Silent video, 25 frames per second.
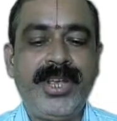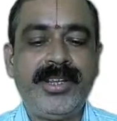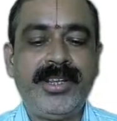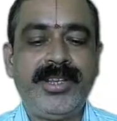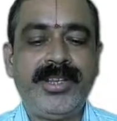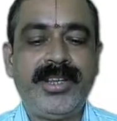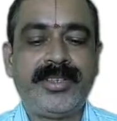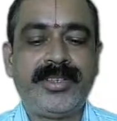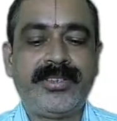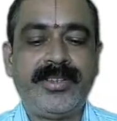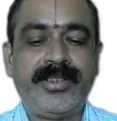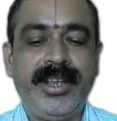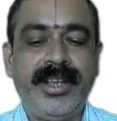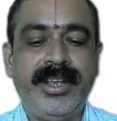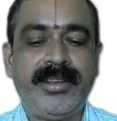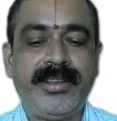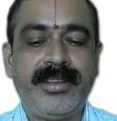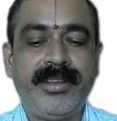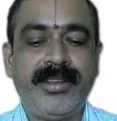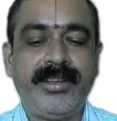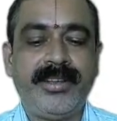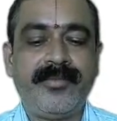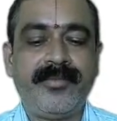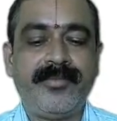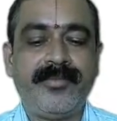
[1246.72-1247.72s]
Pages
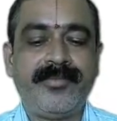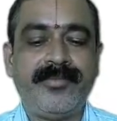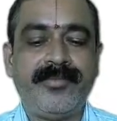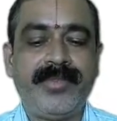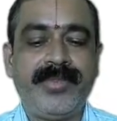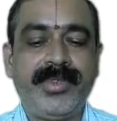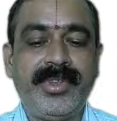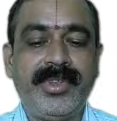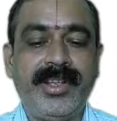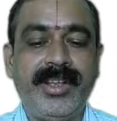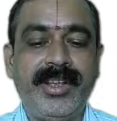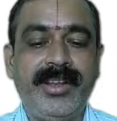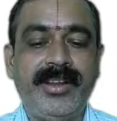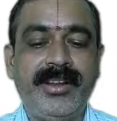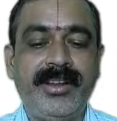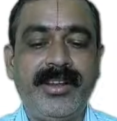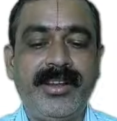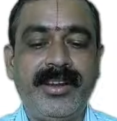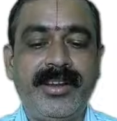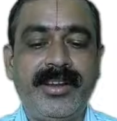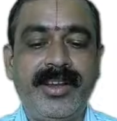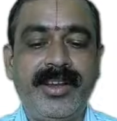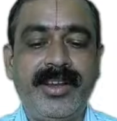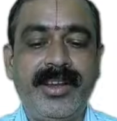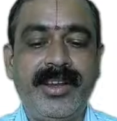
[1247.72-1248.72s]
take
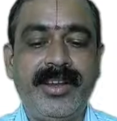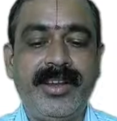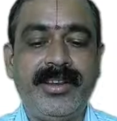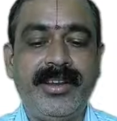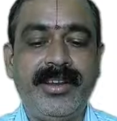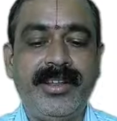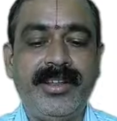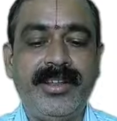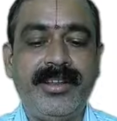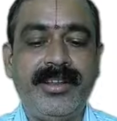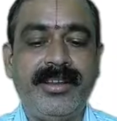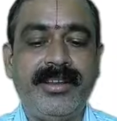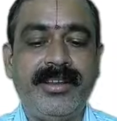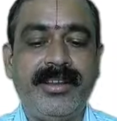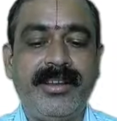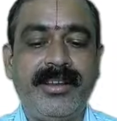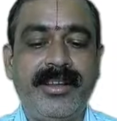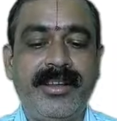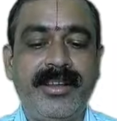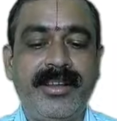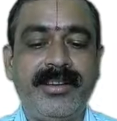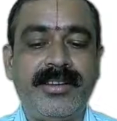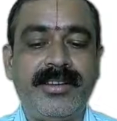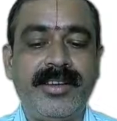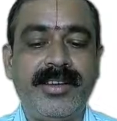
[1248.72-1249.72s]
inordinately
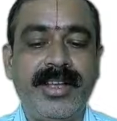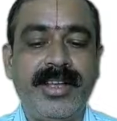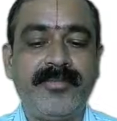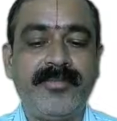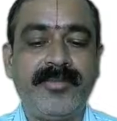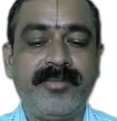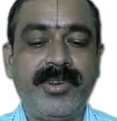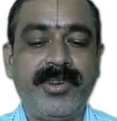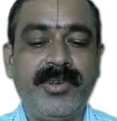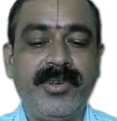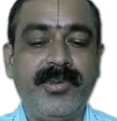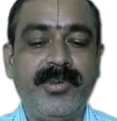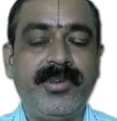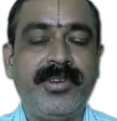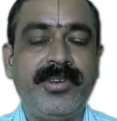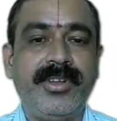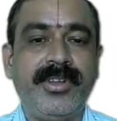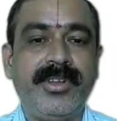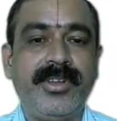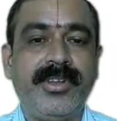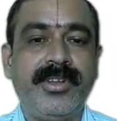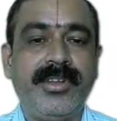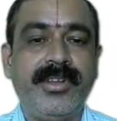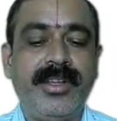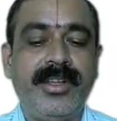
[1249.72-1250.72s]
long time to
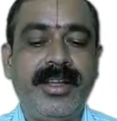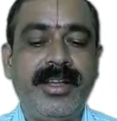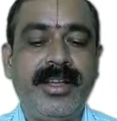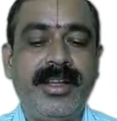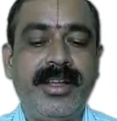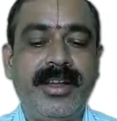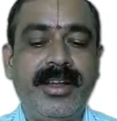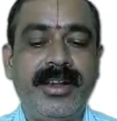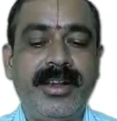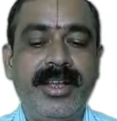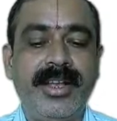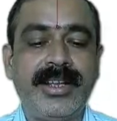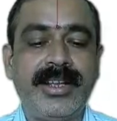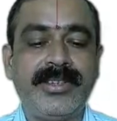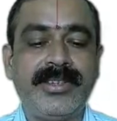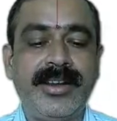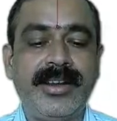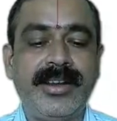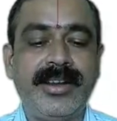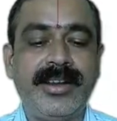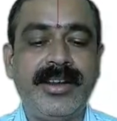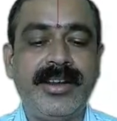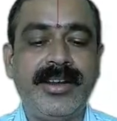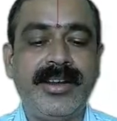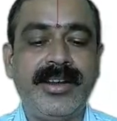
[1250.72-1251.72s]
load, and
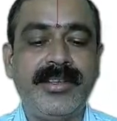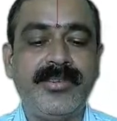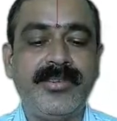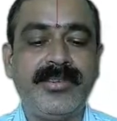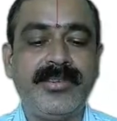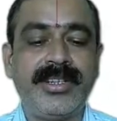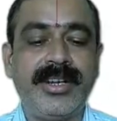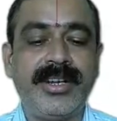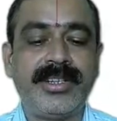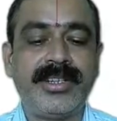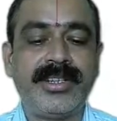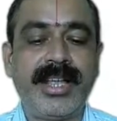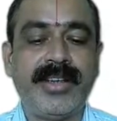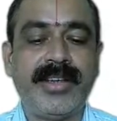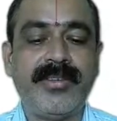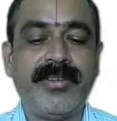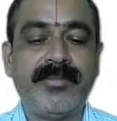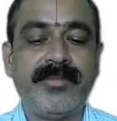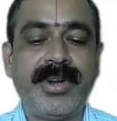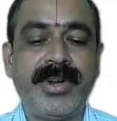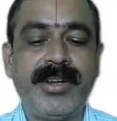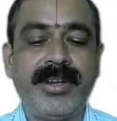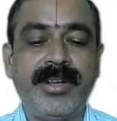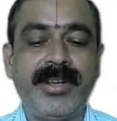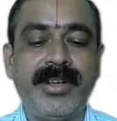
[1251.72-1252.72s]
as internet users
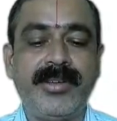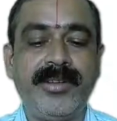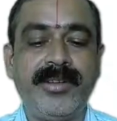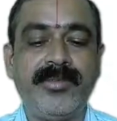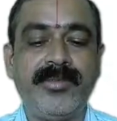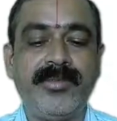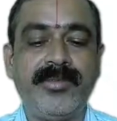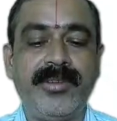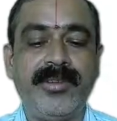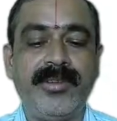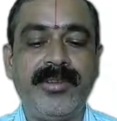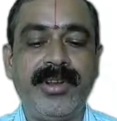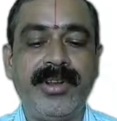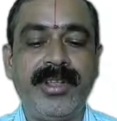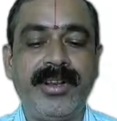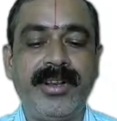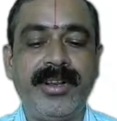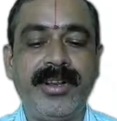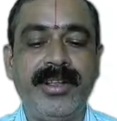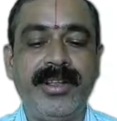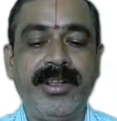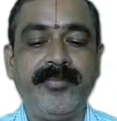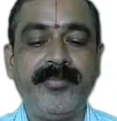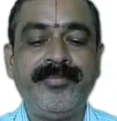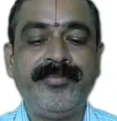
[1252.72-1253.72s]
have a
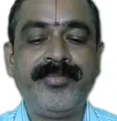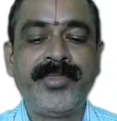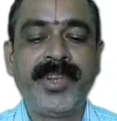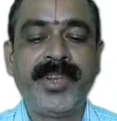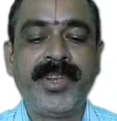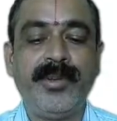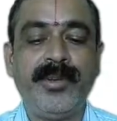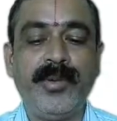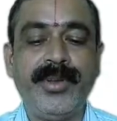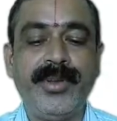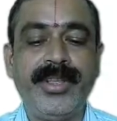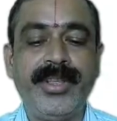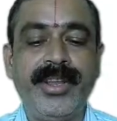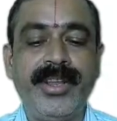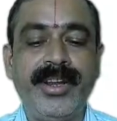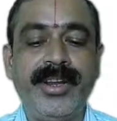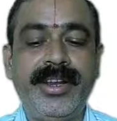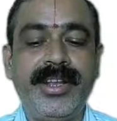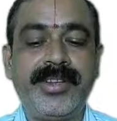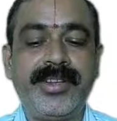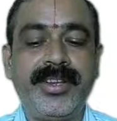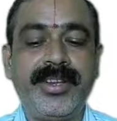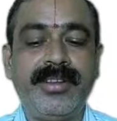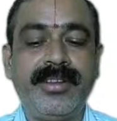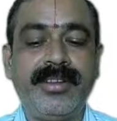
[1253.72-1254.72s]
particularly low
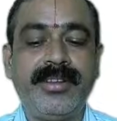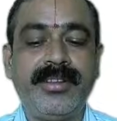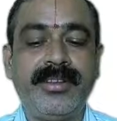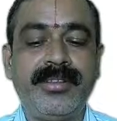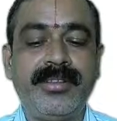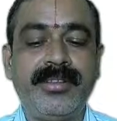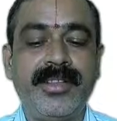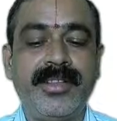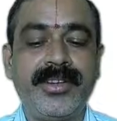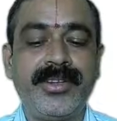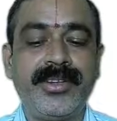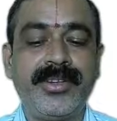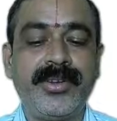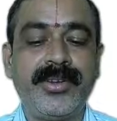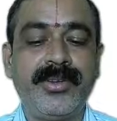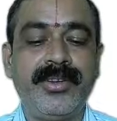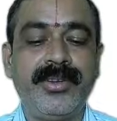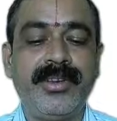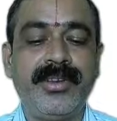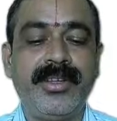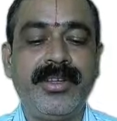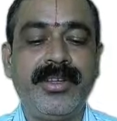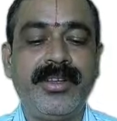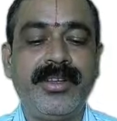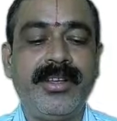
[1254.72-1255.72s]
irritation
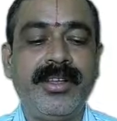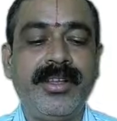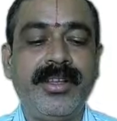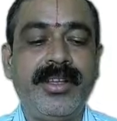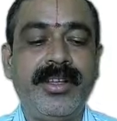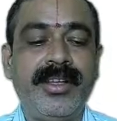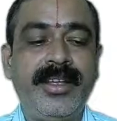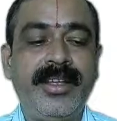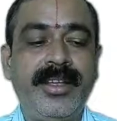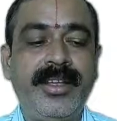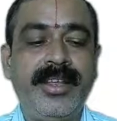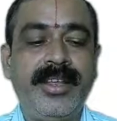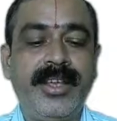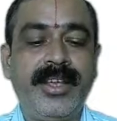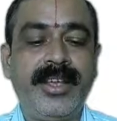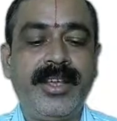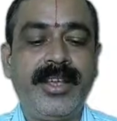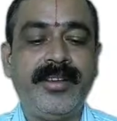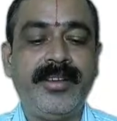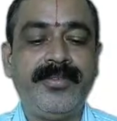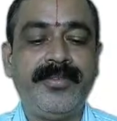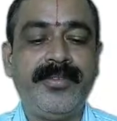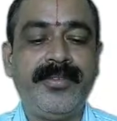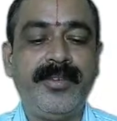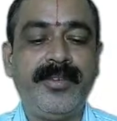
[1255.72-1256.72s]
threshold,
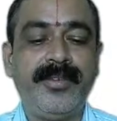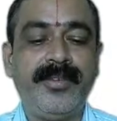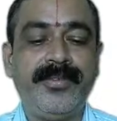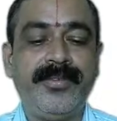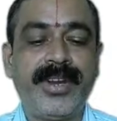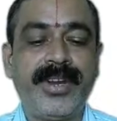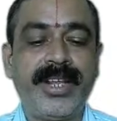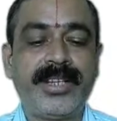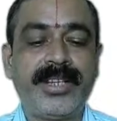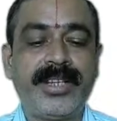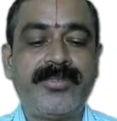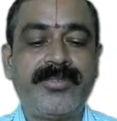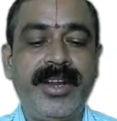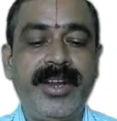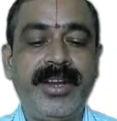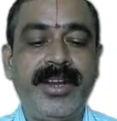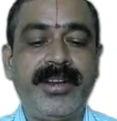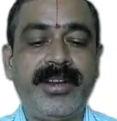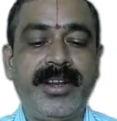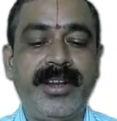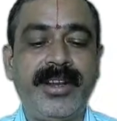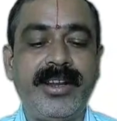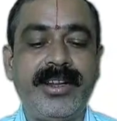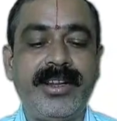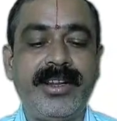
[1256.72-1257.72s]
a few
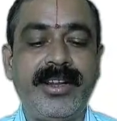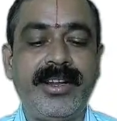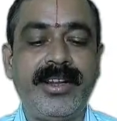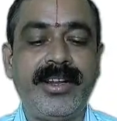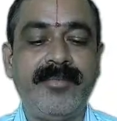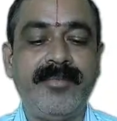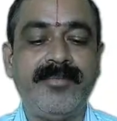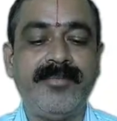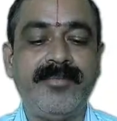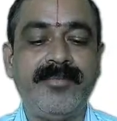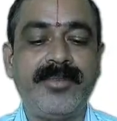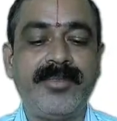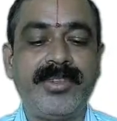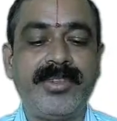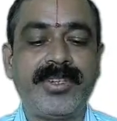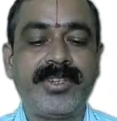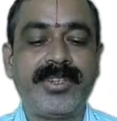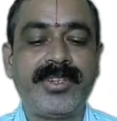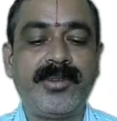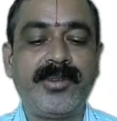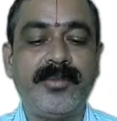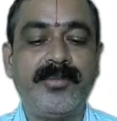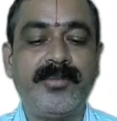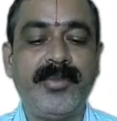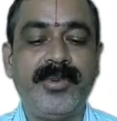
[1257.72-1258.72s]
frustrated attempts
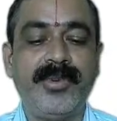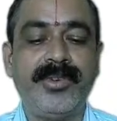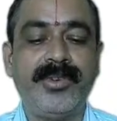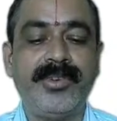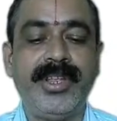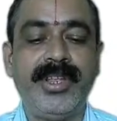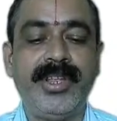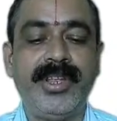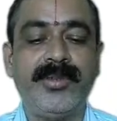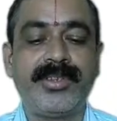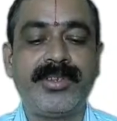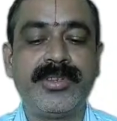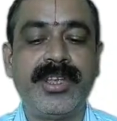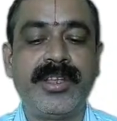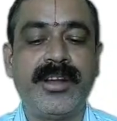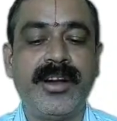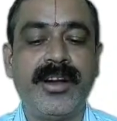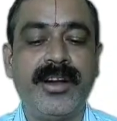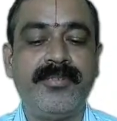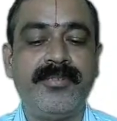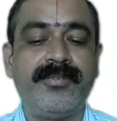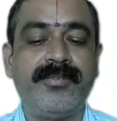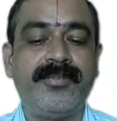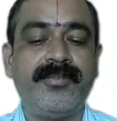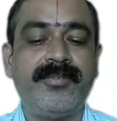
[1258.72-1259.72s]
could put the user
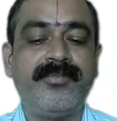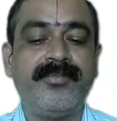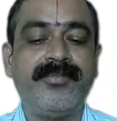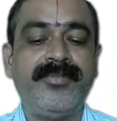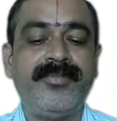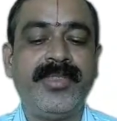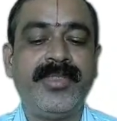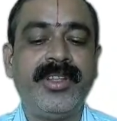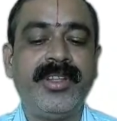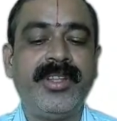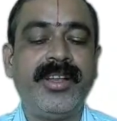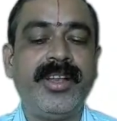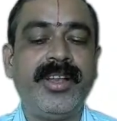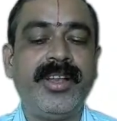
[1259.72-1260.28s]
off